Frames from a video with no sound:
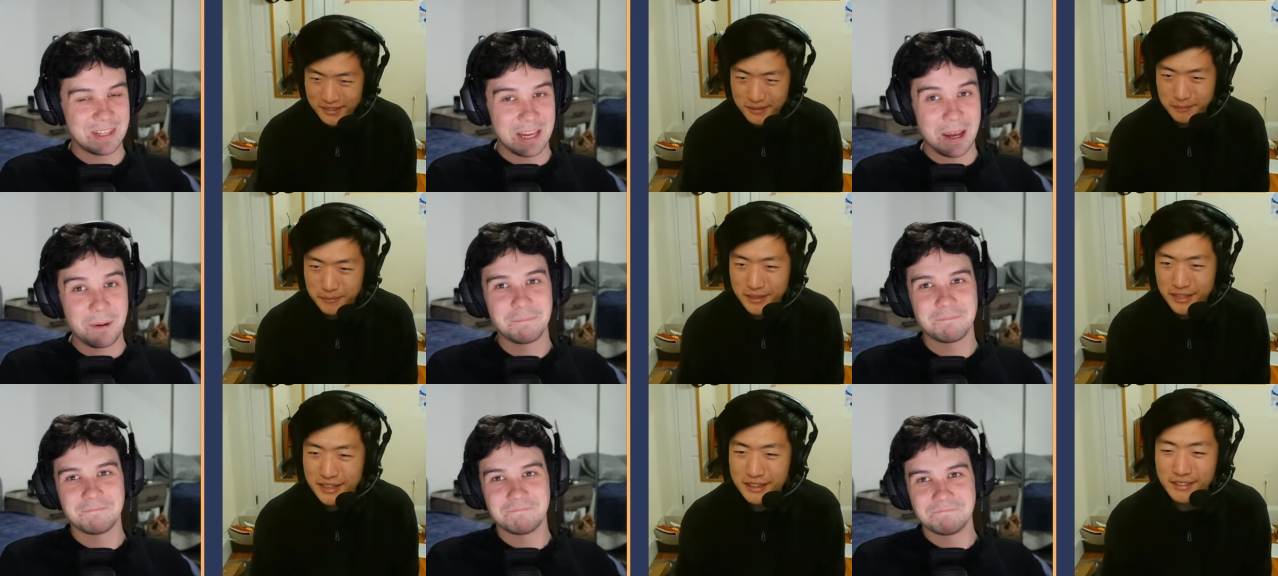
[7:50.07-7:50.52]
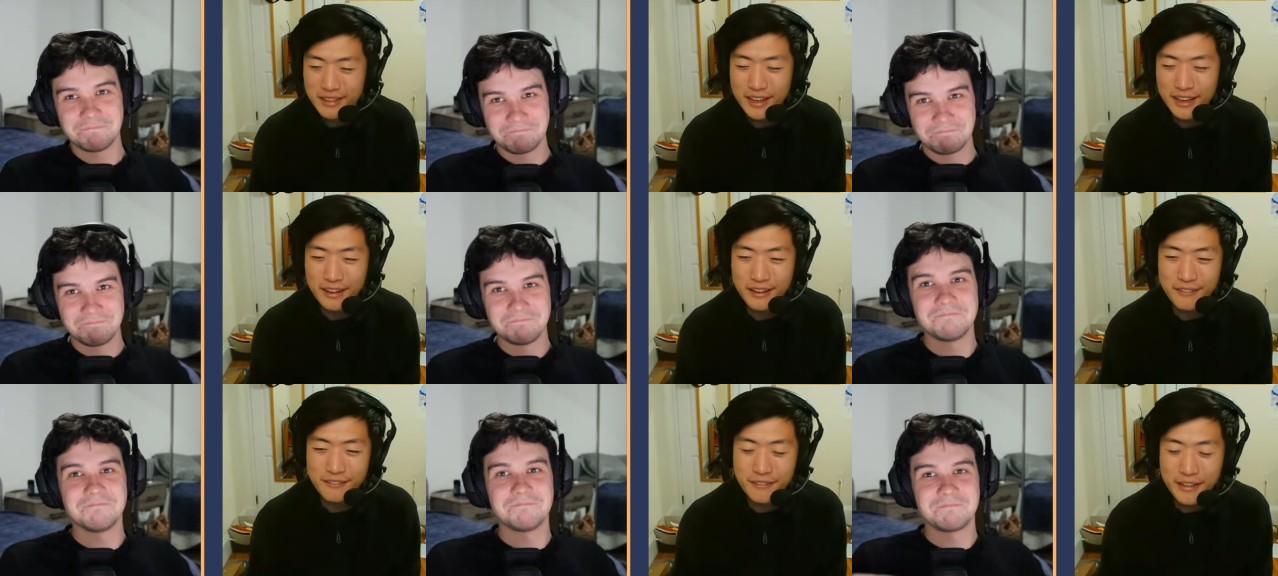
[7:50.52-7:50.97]
Speaker 1: this split,
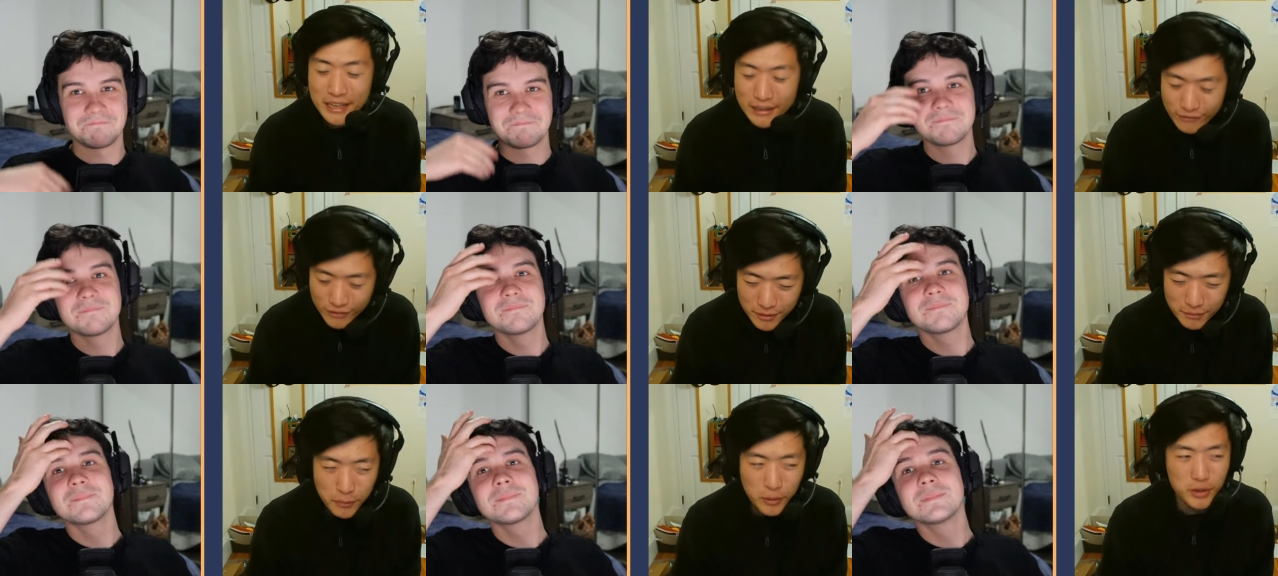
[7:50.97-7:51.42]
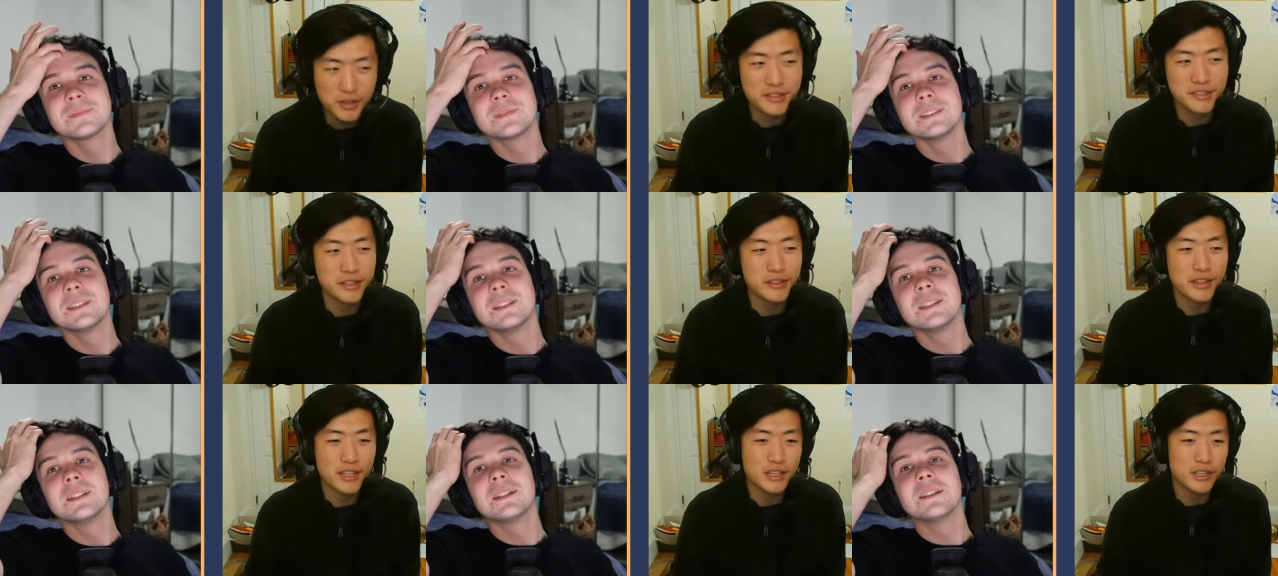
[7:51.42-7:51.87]
like even
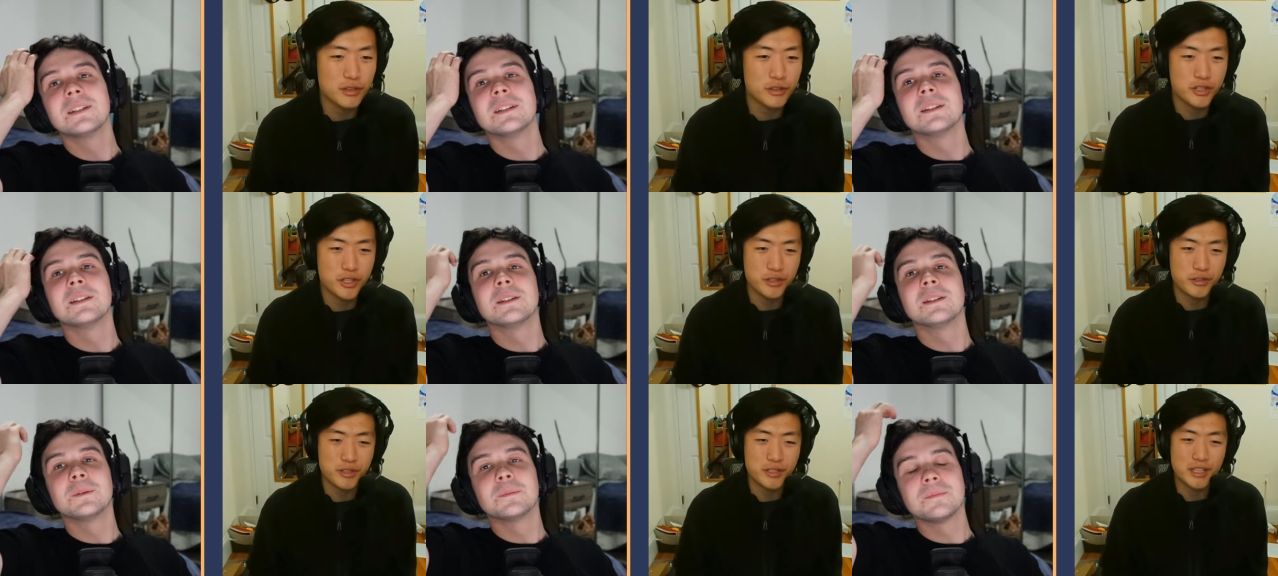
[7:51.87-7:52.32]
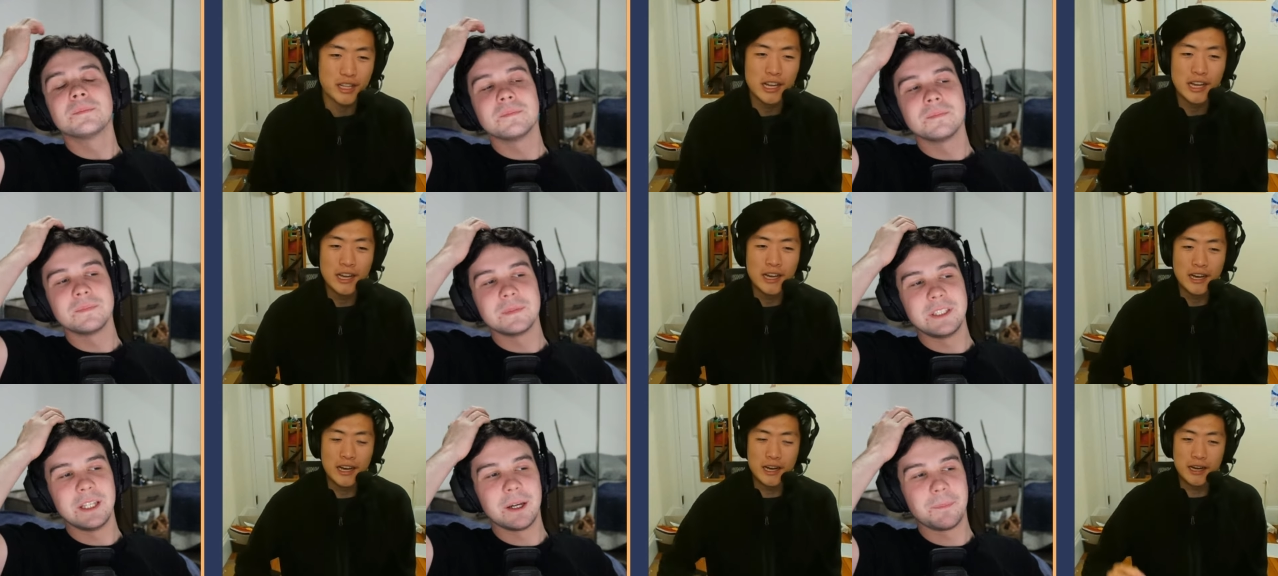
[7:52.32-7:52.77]
more so than usual.
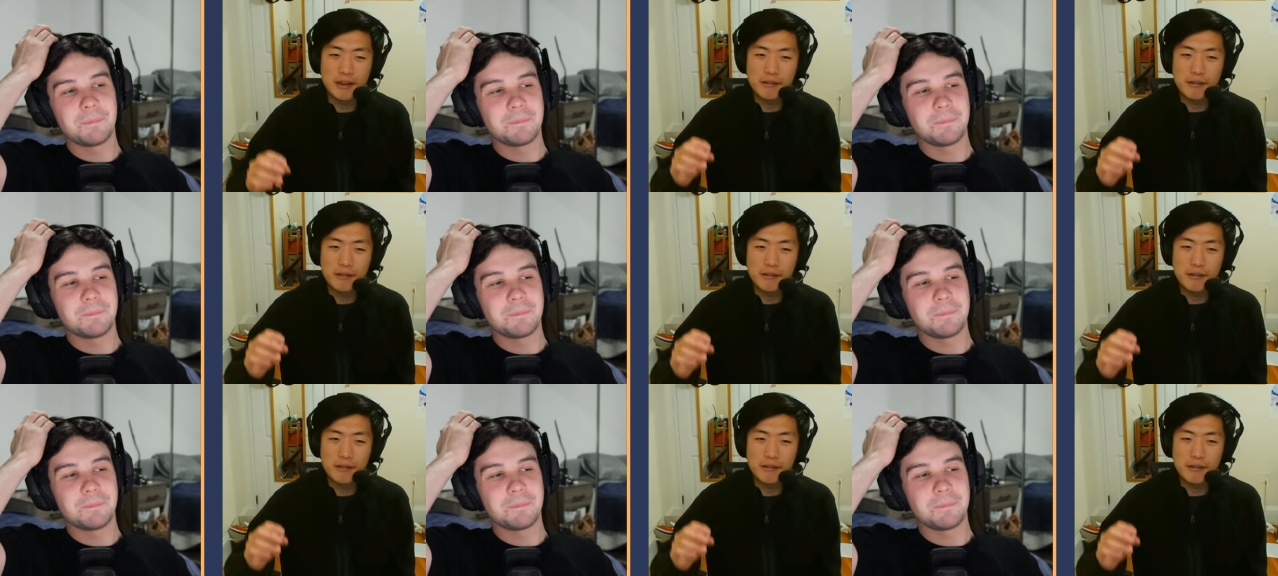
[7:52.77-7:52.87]
Yep.